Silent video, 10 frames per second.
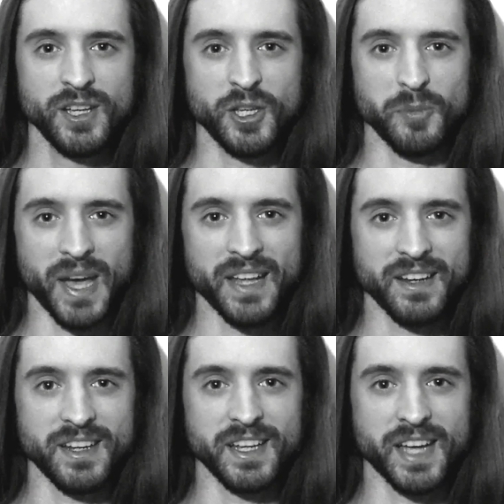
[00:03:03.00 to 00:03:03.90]

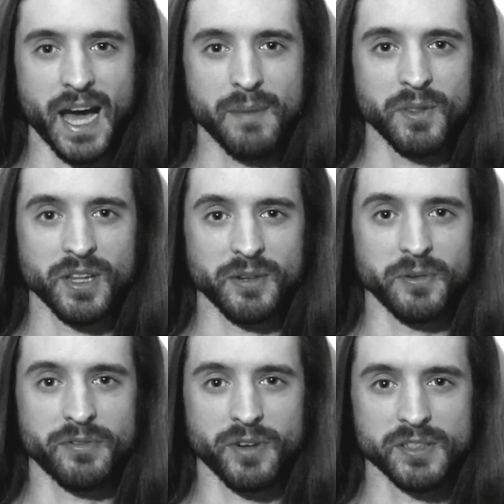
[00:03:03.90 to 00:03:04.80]
humanity commonly
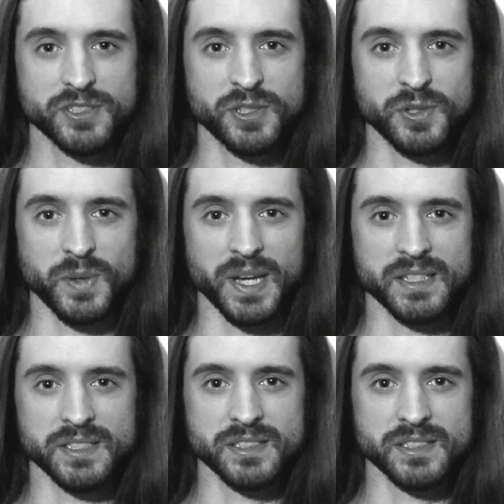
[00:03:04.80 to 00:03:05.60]
refers to as